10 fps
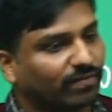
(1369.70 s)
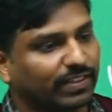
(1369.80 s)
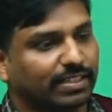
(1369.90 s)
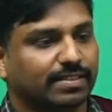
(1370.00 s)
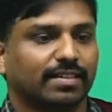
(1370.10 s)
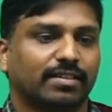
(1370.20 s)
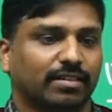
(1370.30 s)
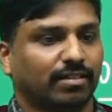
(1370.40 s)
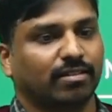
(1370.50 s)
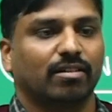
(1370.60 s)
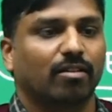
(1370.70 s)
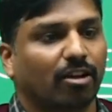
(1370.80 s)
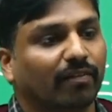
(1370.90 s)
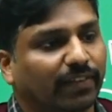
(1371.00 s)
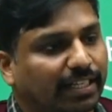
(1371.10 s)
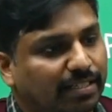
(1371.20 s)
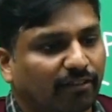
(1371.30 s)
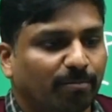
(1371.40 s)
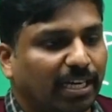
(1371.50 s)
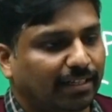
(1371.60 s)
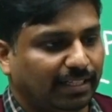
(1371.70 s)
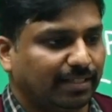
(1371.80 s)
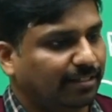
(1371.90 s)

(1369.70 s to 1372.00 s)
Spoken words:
this Conference of Parties.